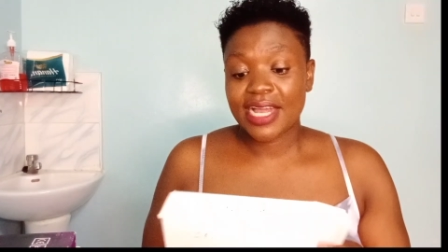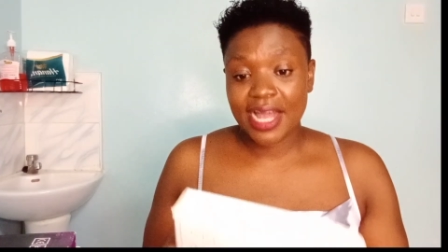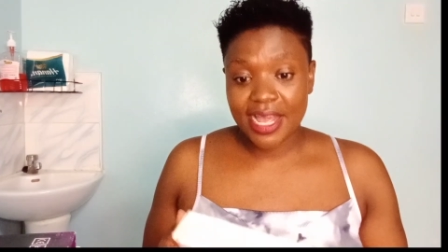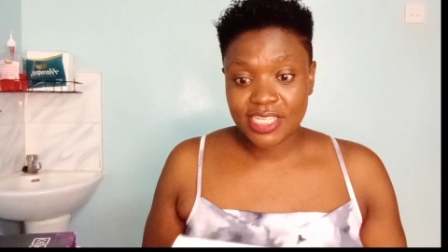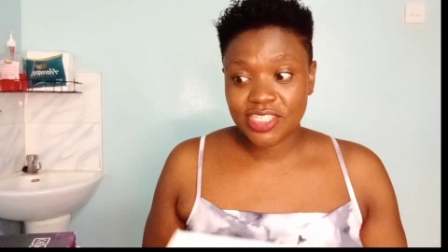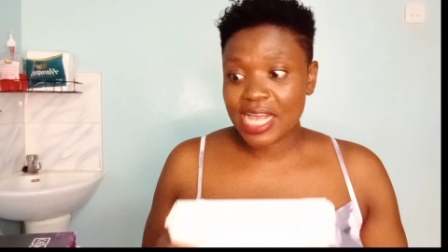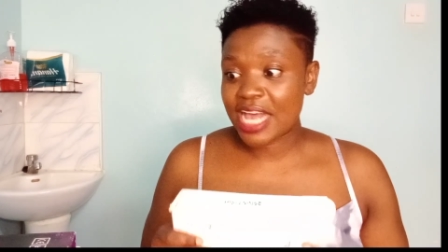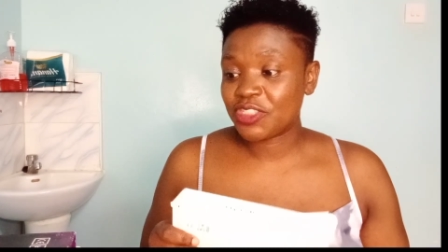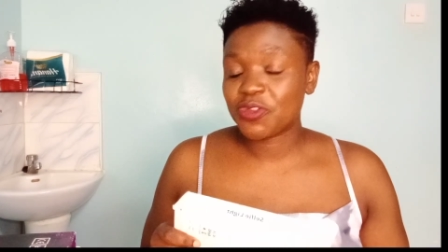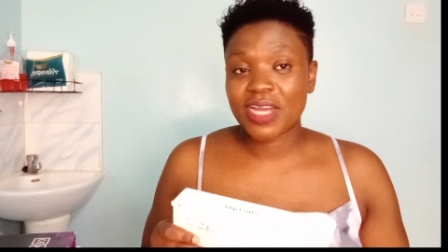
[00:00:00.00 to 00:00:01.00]
guys
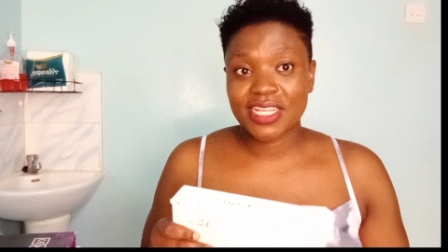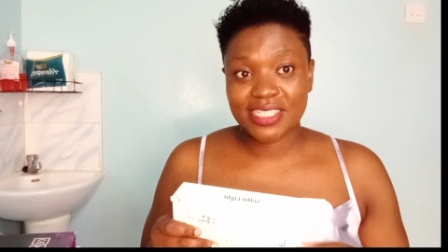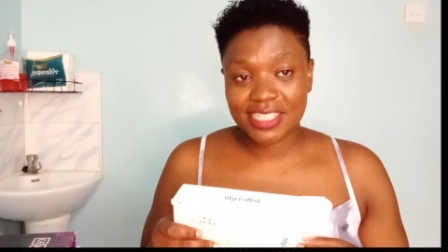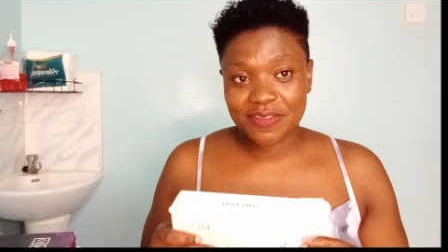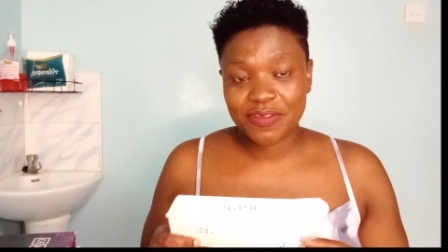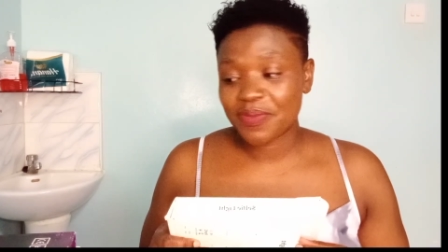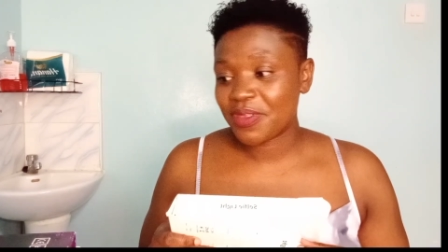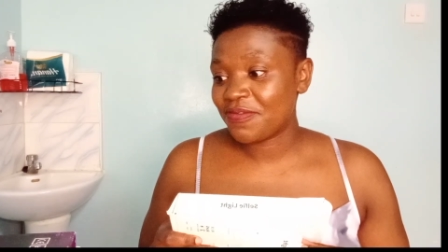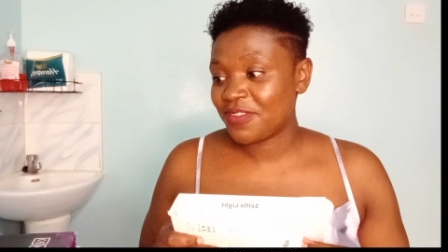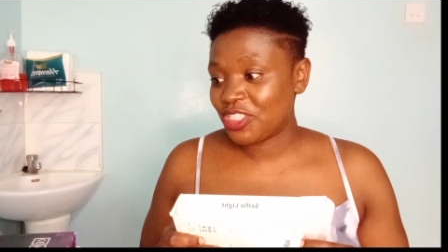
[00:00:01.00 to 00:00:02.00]
as you can see from
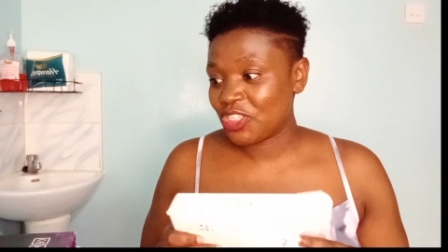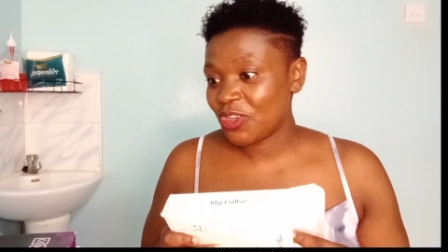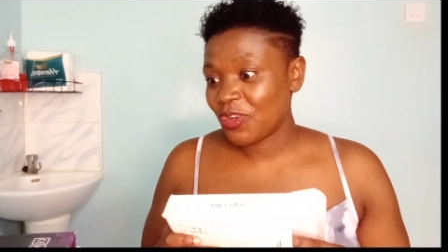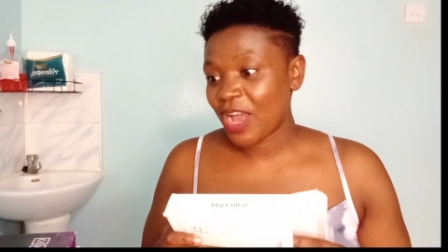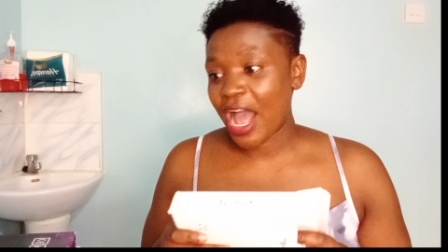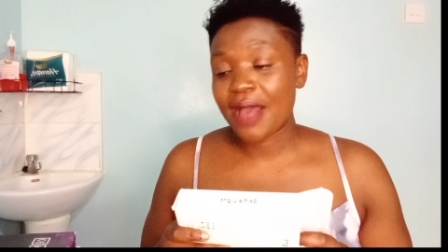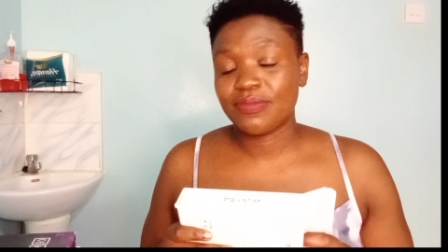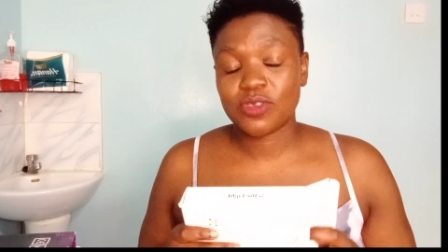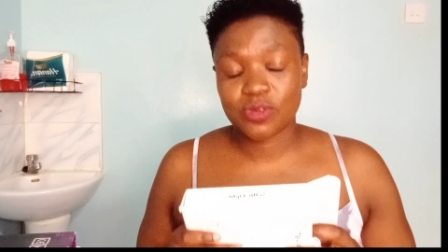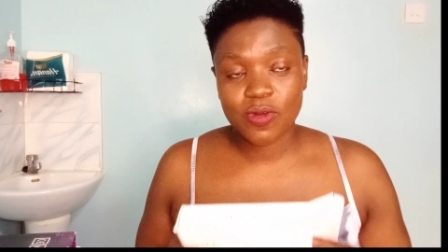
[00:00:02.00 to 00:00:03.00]
the video
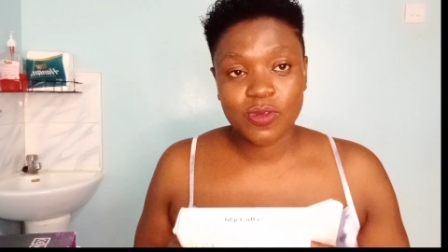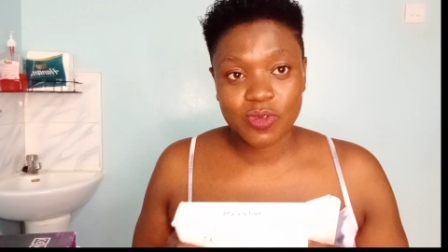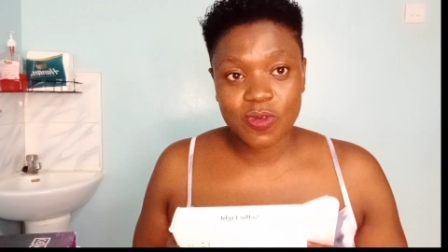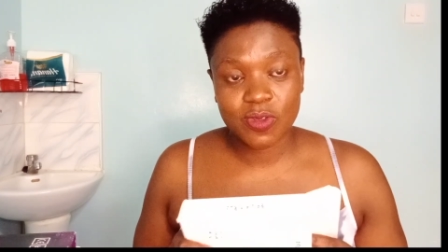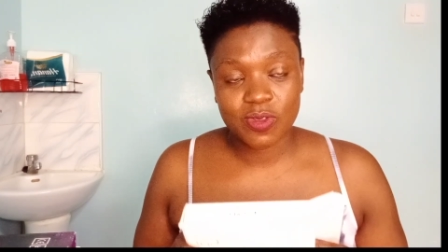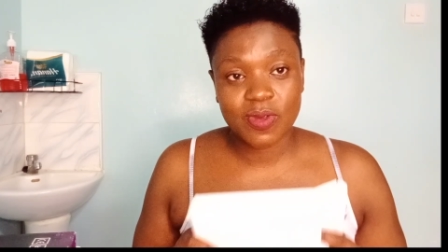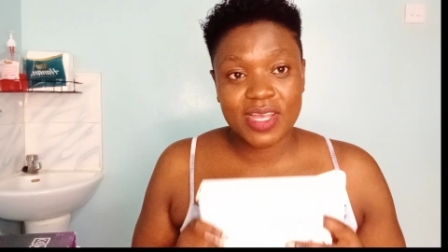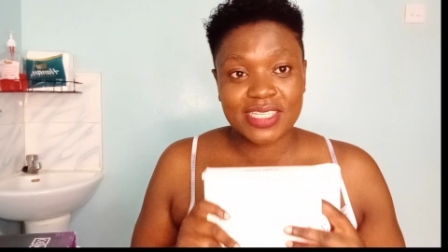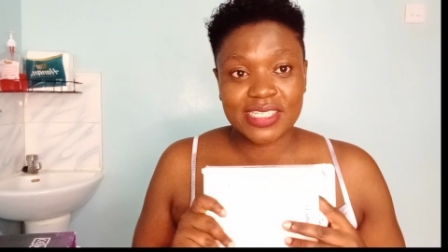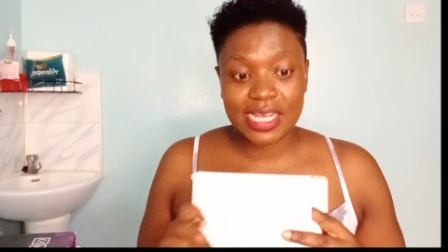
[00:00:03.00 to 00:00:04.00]
I'm so so so so
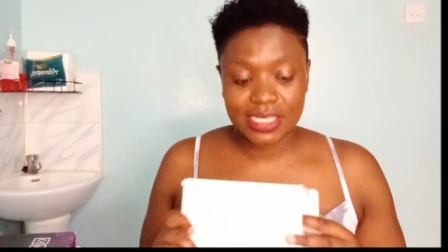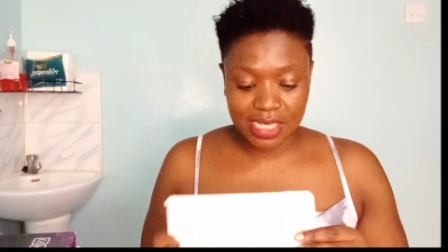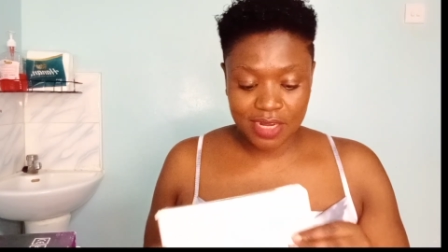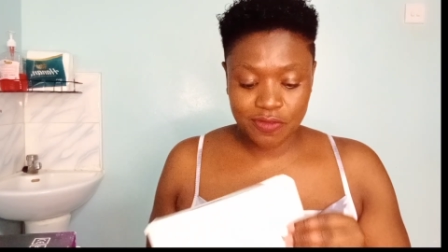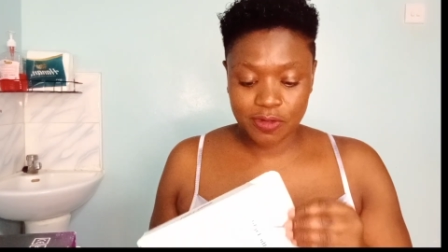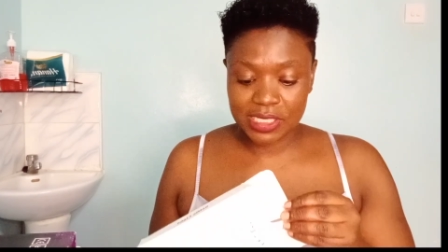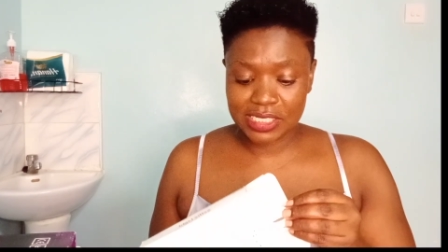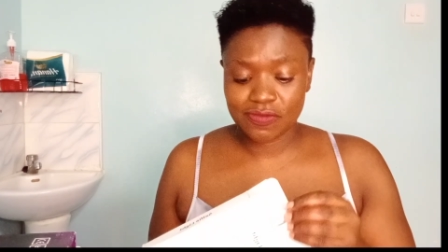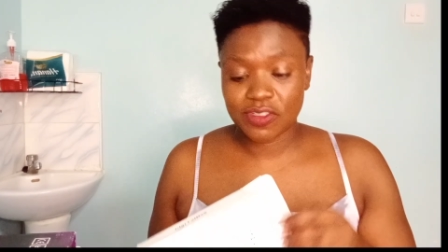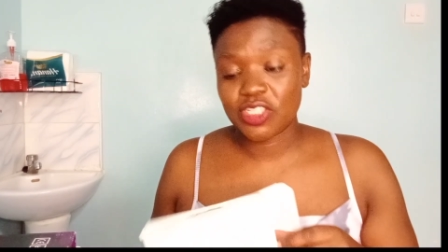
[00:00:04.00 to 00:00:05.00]
excited for
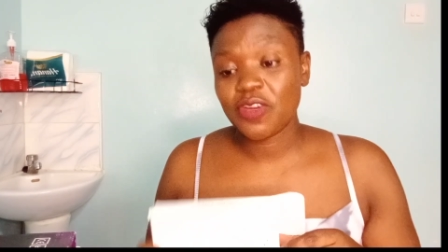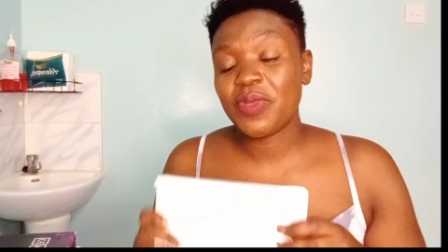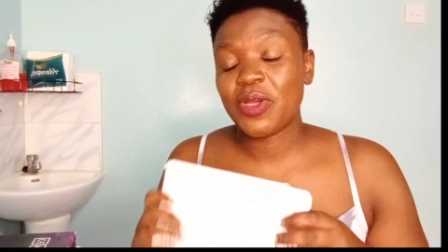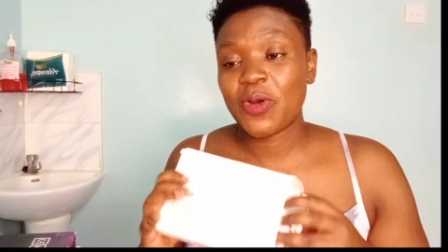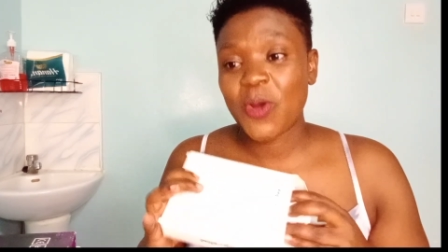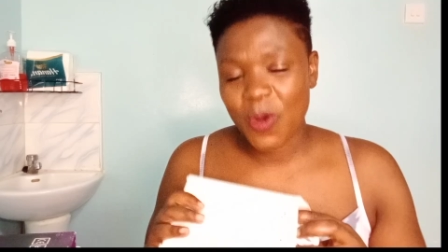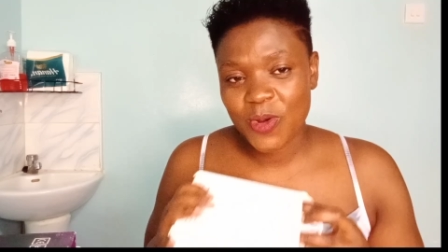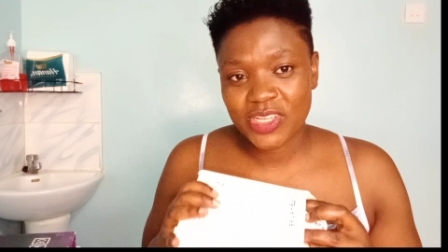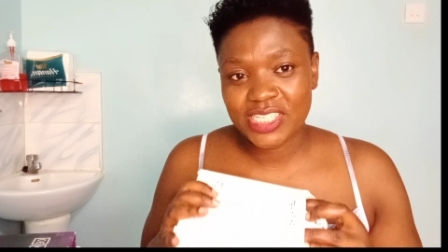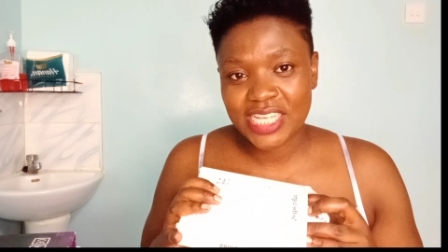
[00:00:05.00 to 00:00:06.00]
this video
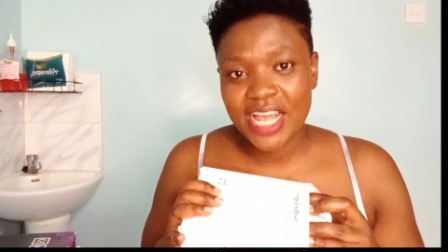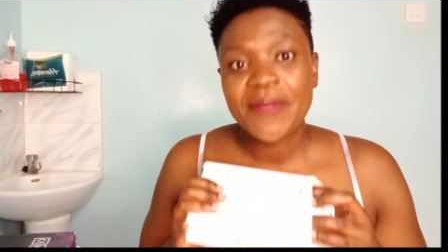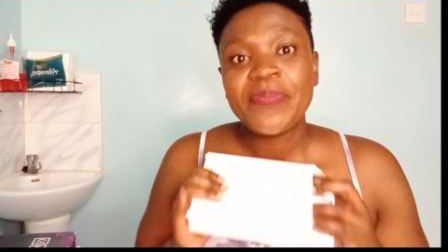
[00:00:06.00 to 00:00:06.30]
because